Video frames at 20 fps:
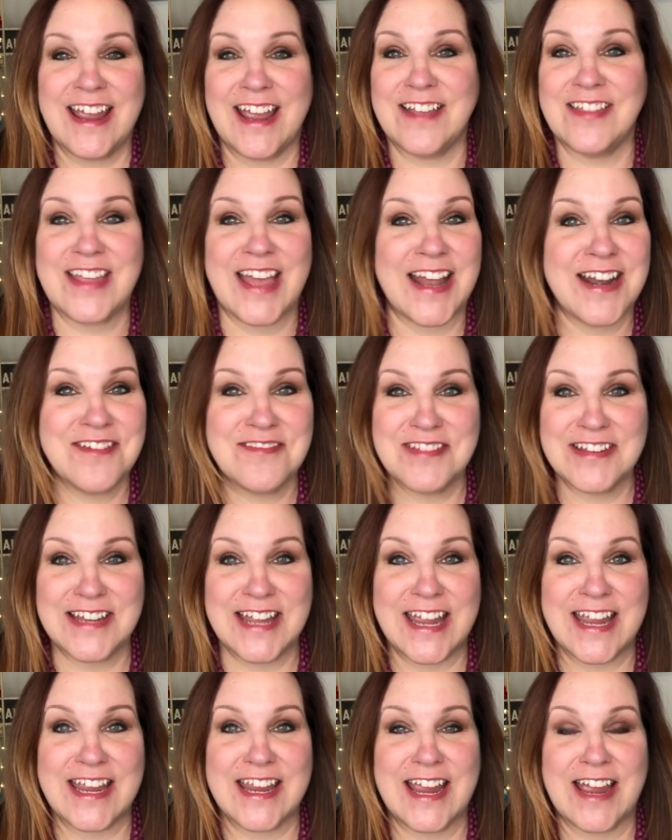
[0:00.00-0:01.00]
At the end of the
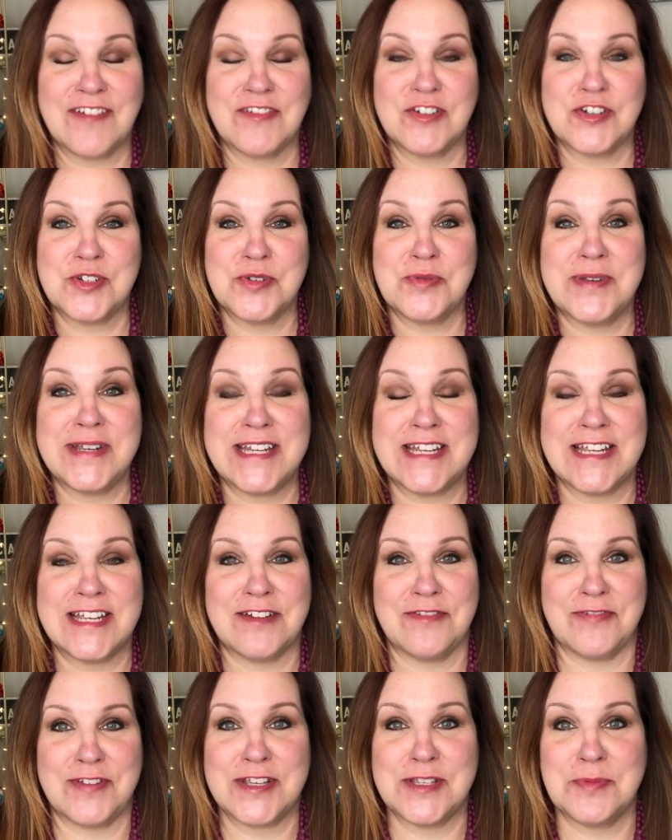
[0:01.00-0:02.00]
day, after tweeting
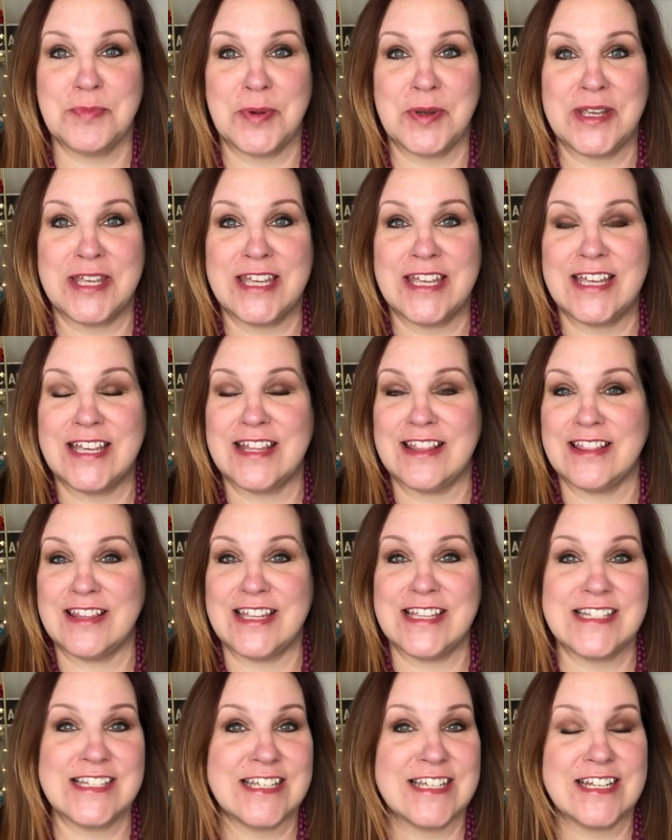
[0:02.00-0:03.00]
and Facebooking and
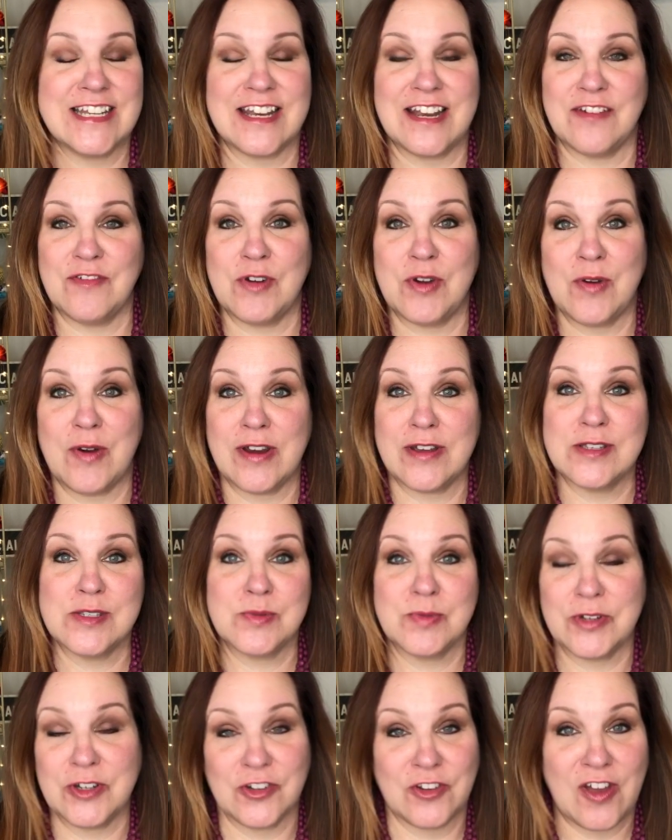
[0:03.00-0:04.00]
LinkedIn and everywhere
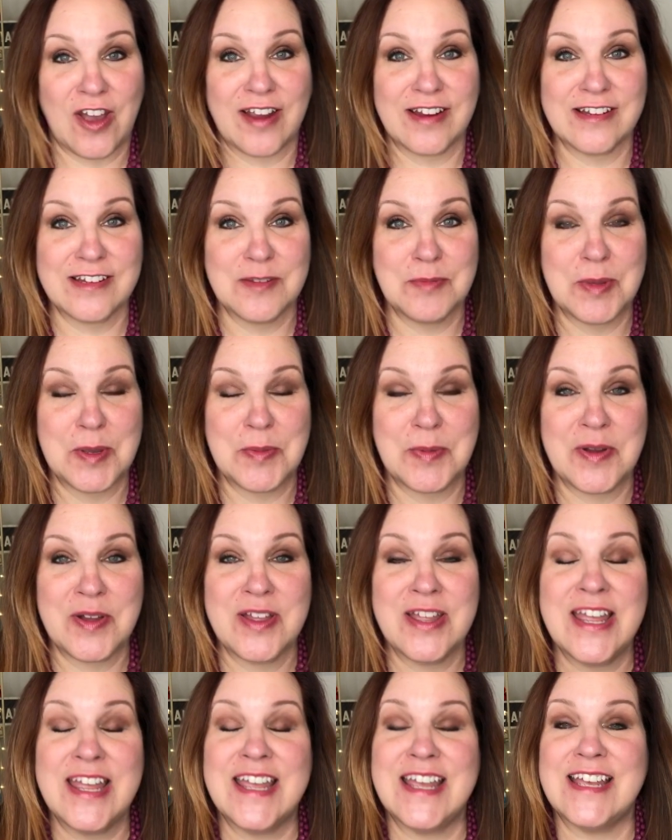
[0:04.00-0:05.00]
else where you're talking to
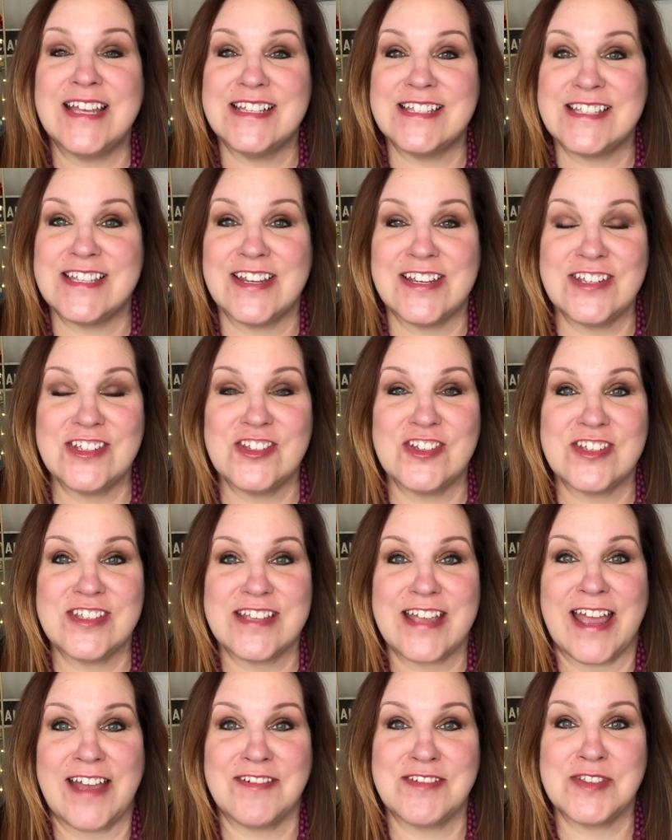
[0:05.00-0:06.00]
people, it's nice
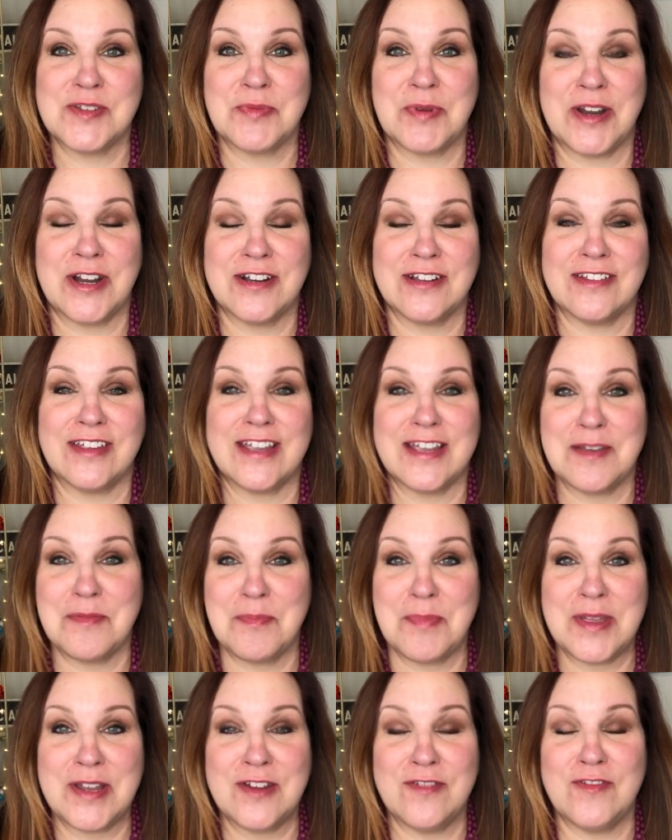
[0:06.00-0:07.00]
just to have somewhere to
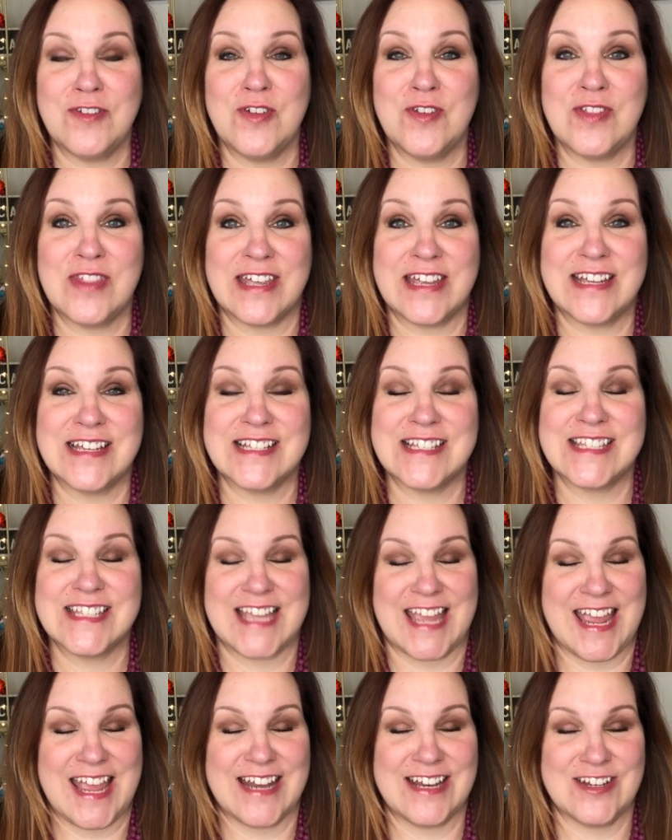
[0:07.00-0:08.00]
like pin a few
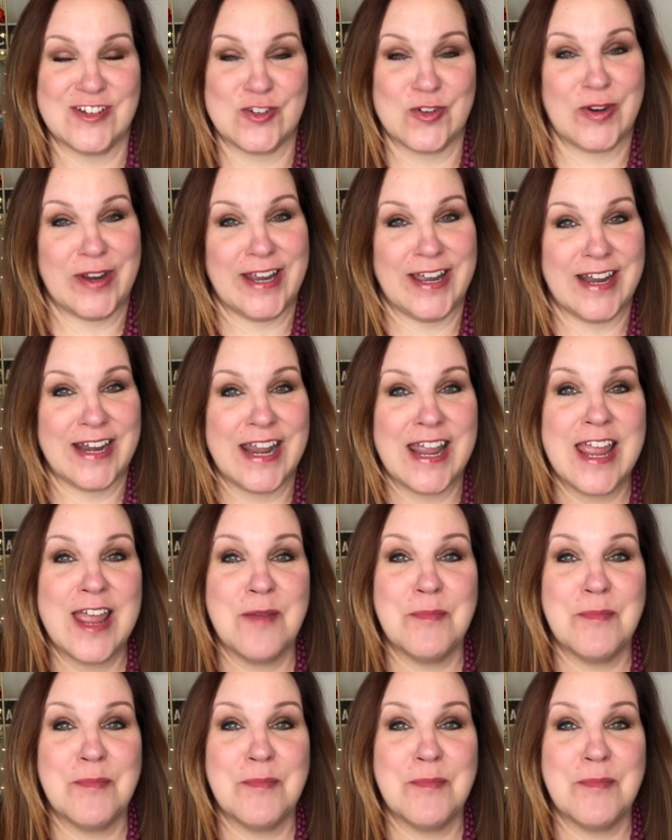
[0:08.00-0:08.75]
things and enjoy it.